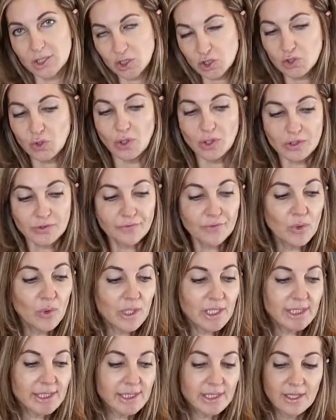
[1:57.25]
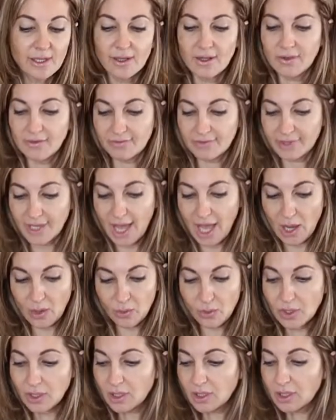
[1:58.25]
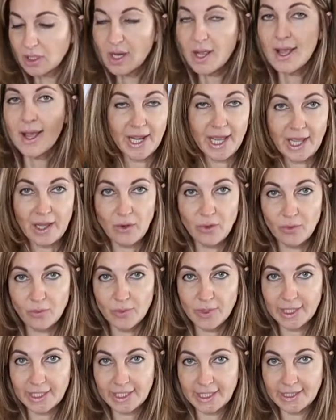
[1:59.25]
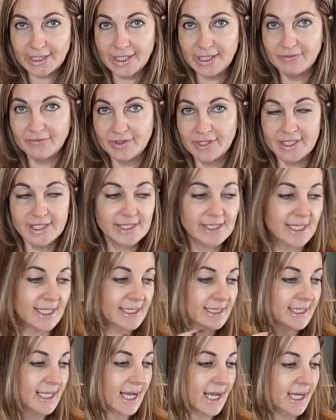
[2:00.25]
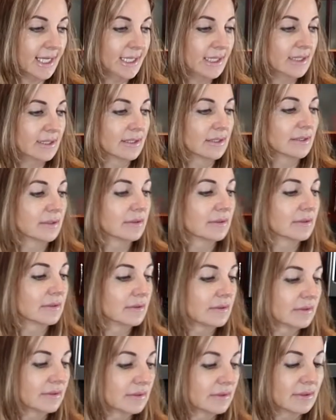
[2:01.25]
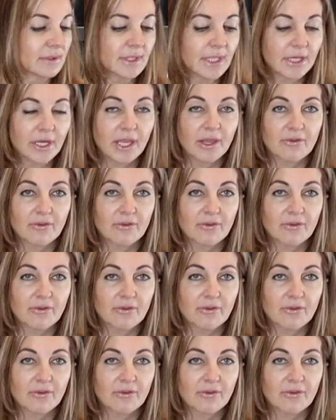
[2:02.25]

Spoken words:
salt of course, flour. Now we're gonna leave this aside, let it